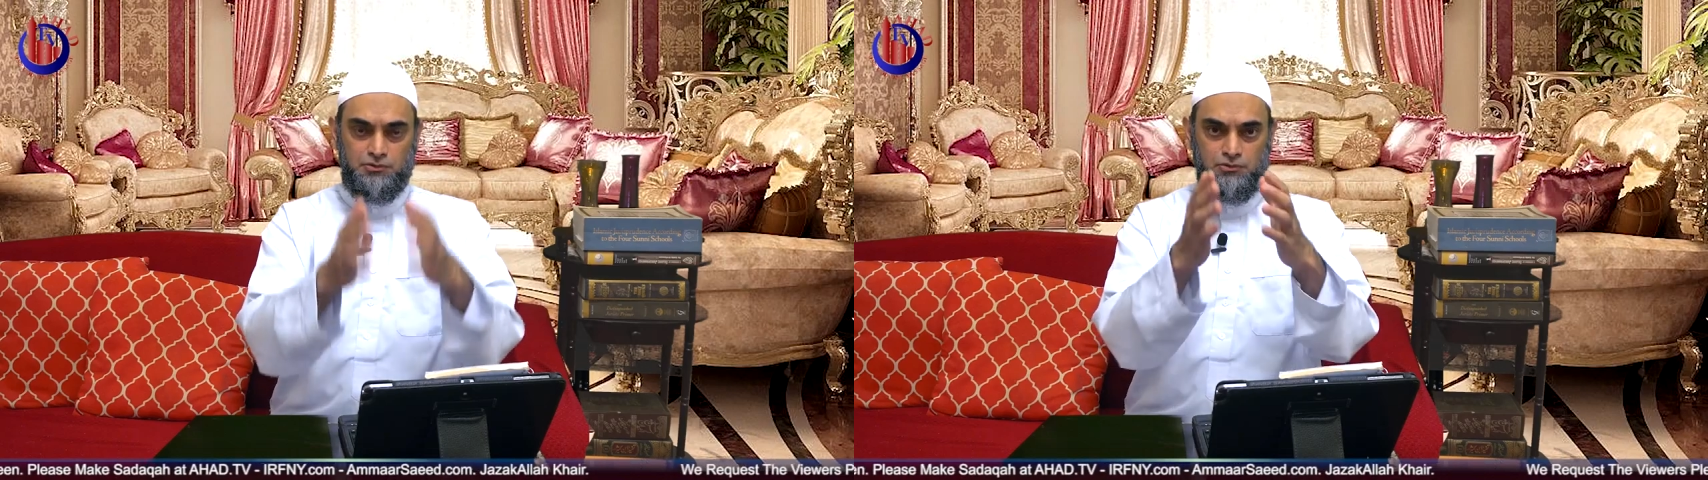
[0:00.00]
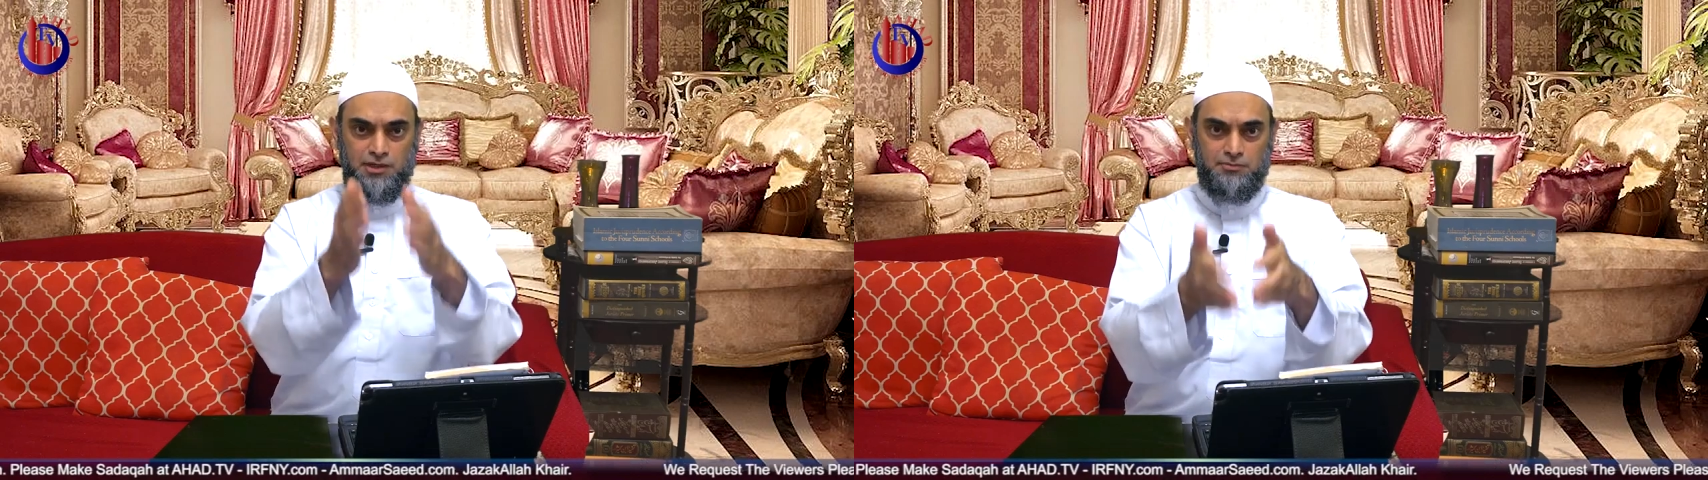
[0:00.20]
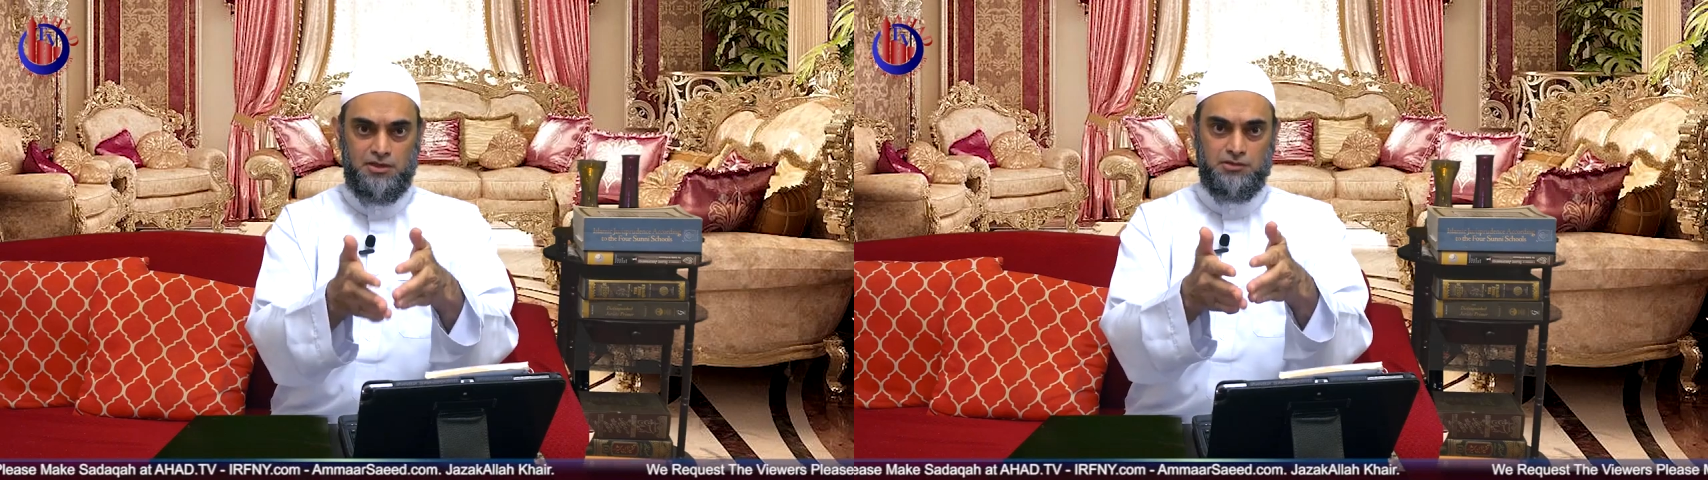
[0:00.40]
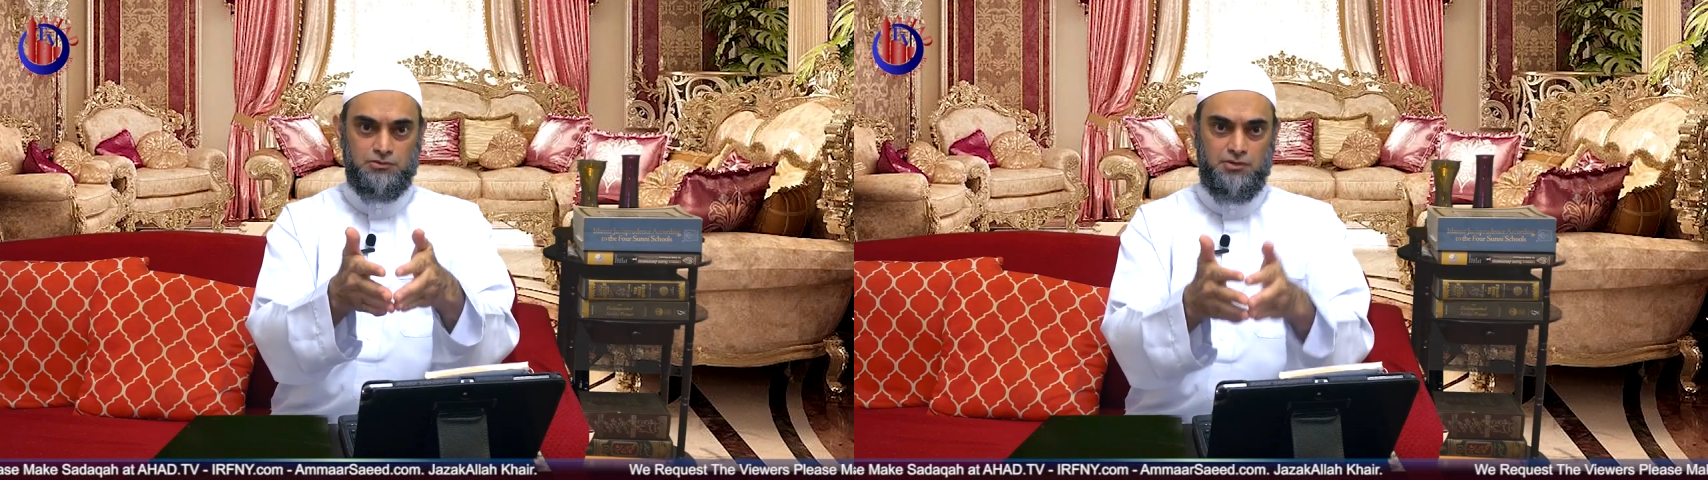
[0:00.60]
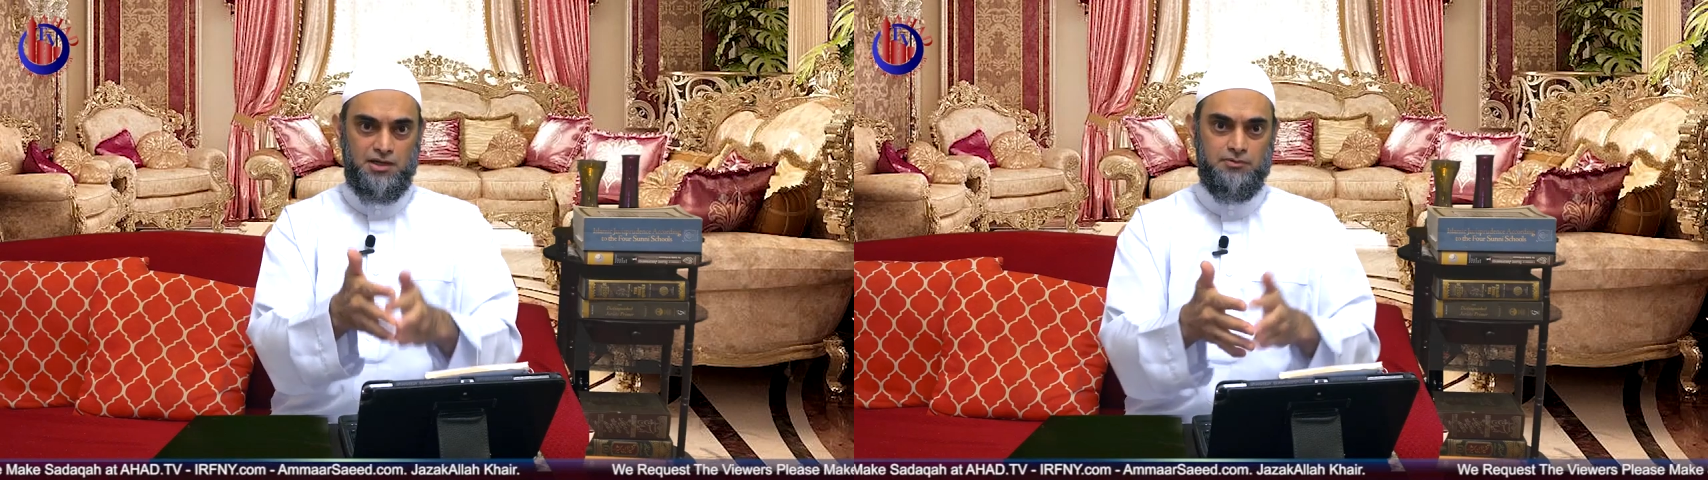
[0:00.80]
You can make a
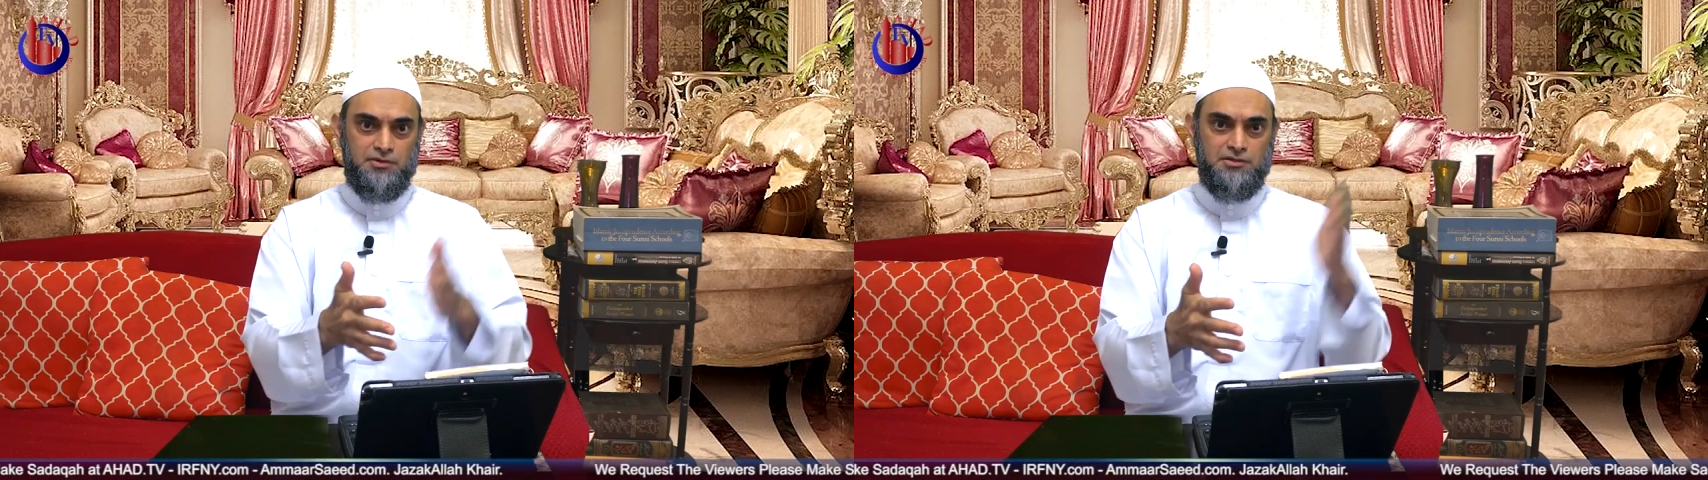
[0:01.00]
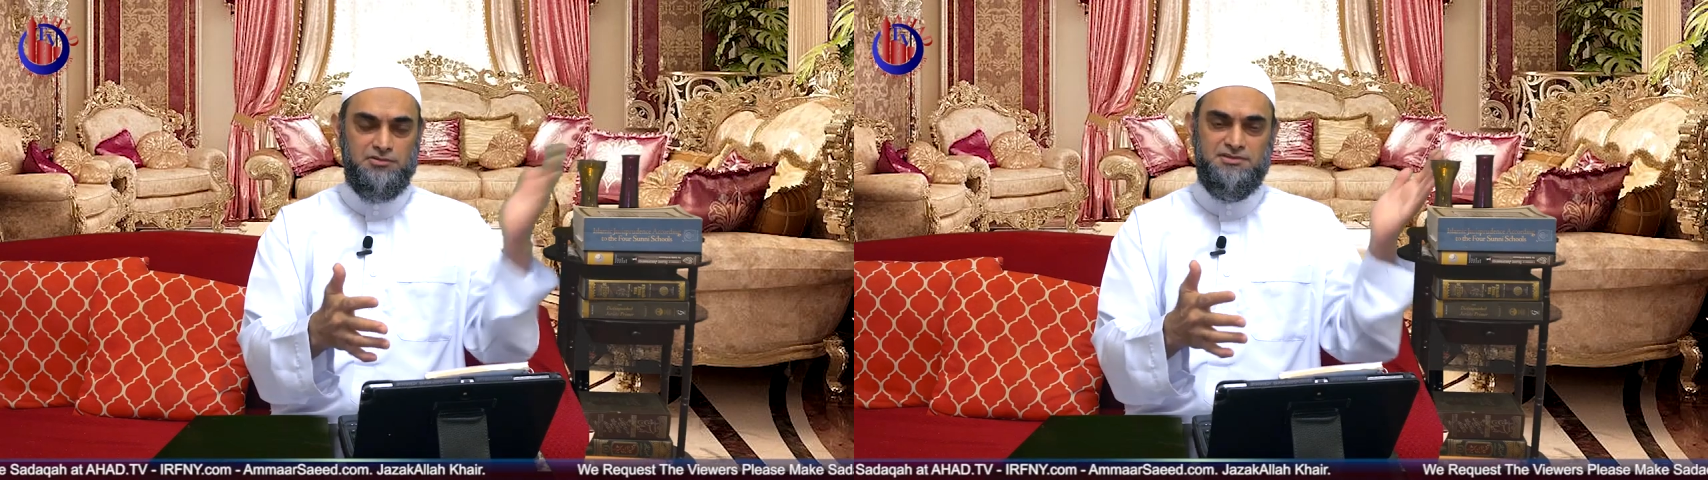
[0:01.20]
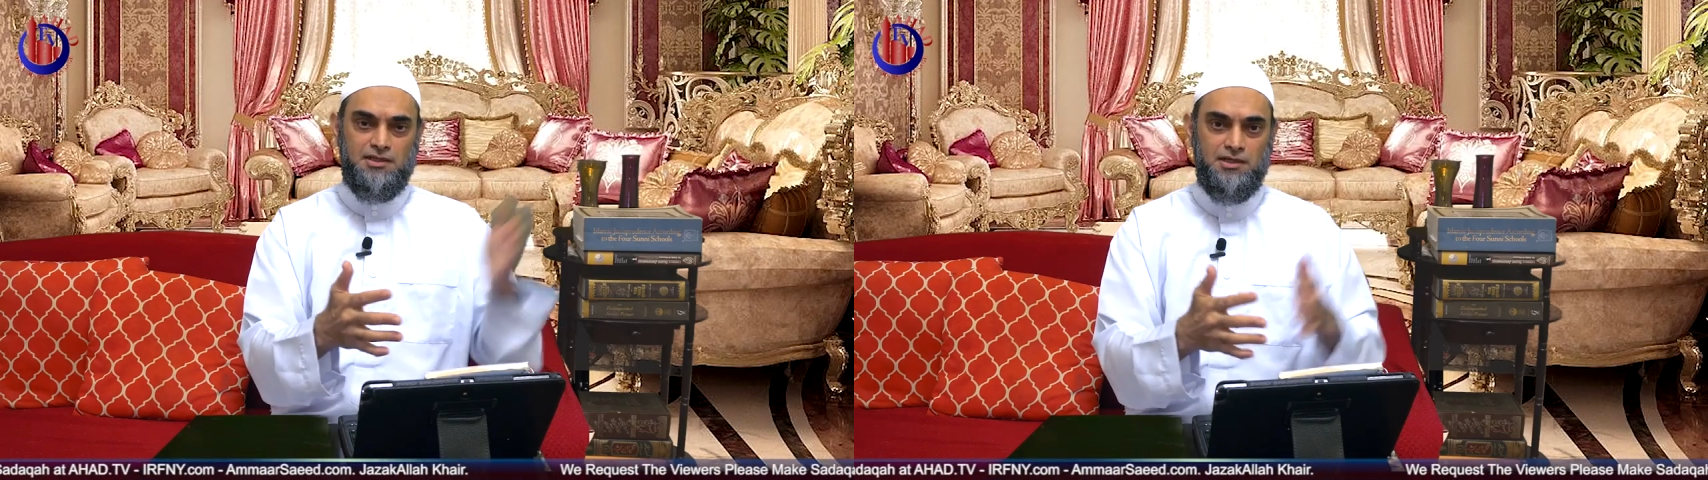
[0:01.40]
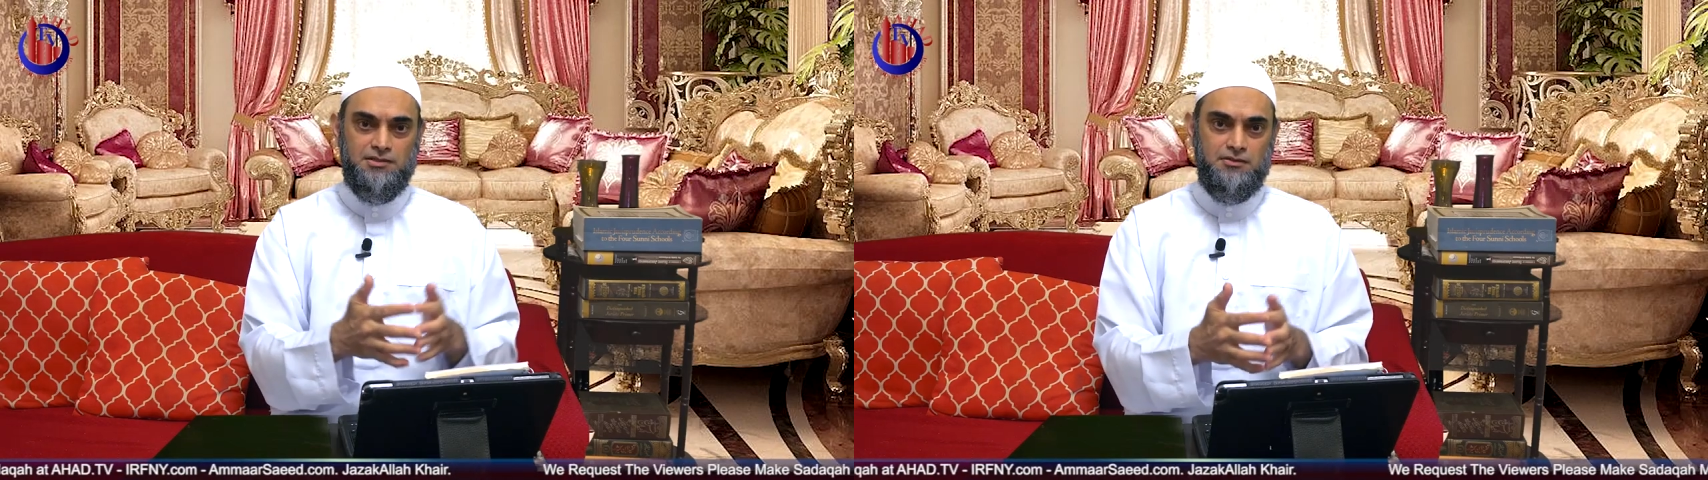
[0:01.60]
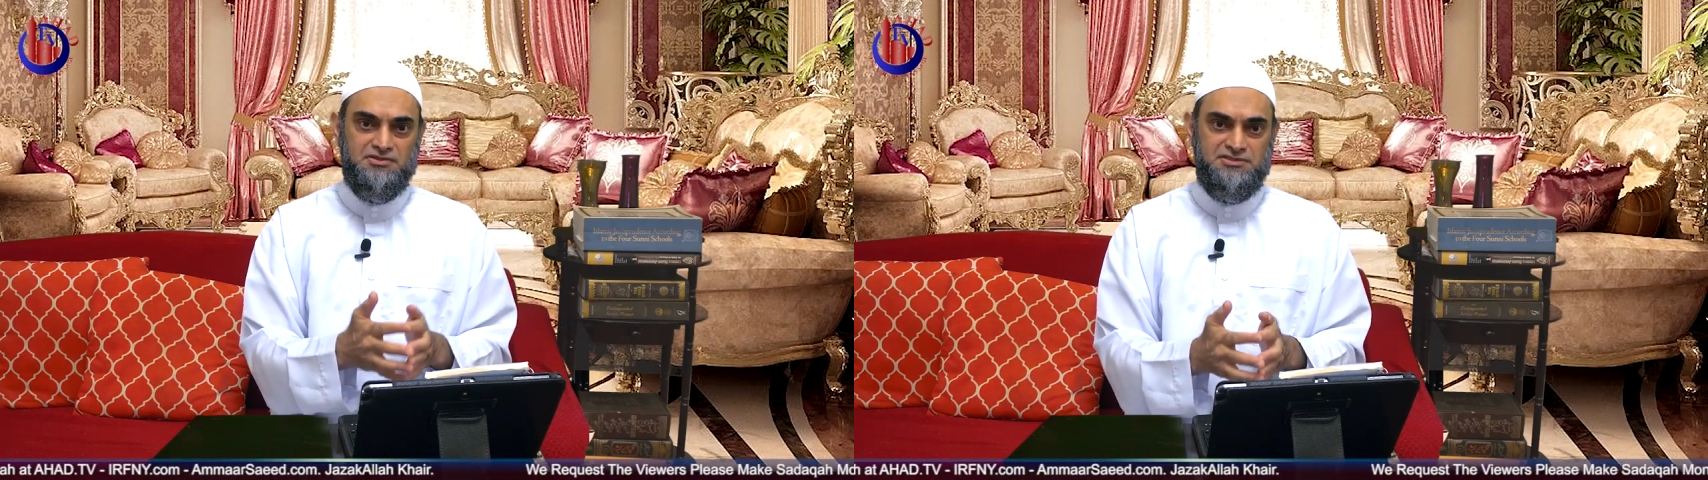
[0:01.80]
dua even you sitting
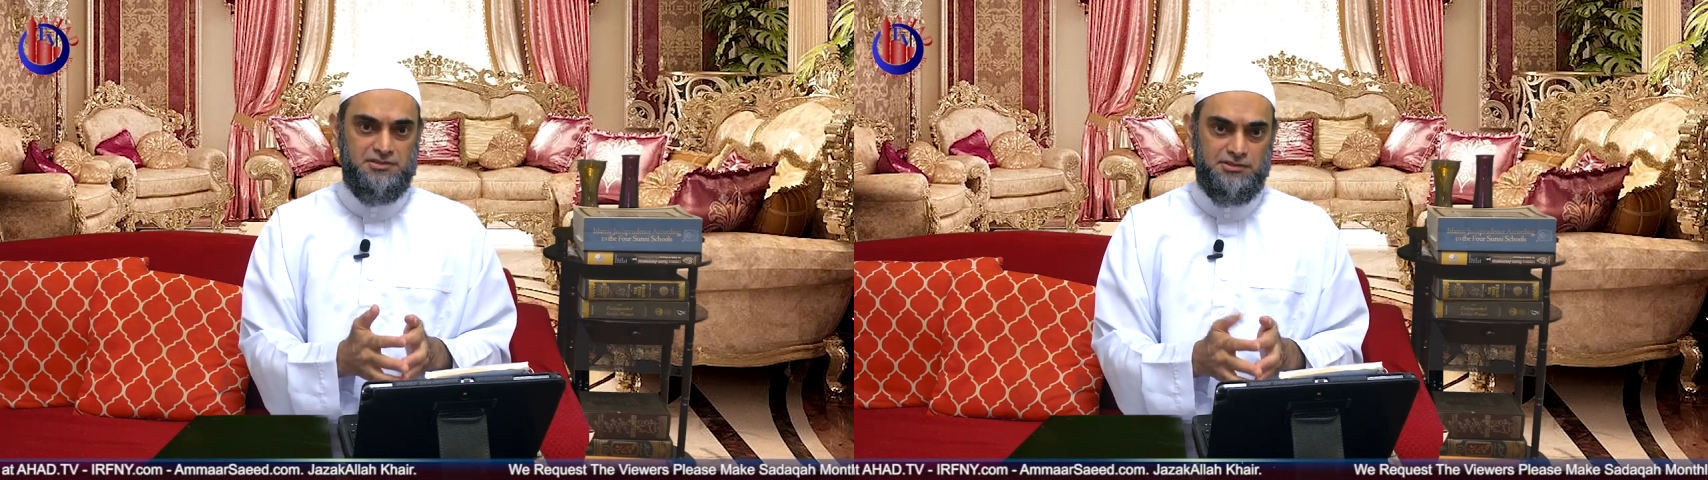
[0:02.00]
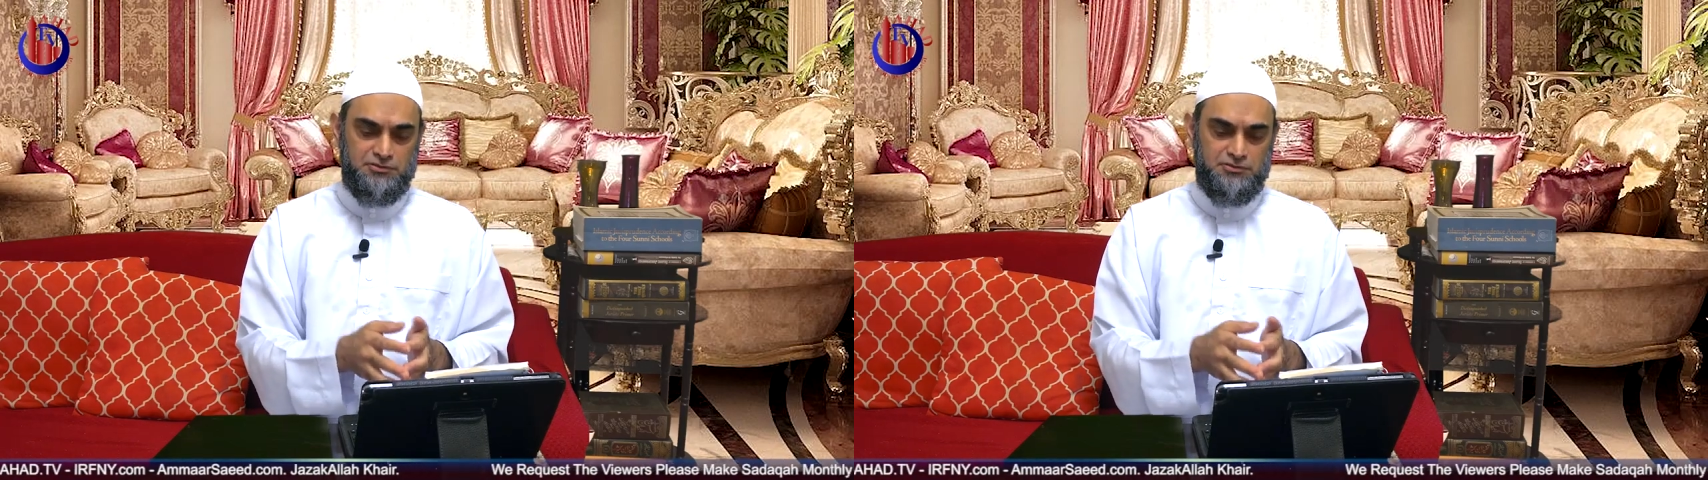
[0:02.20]
in the Russia.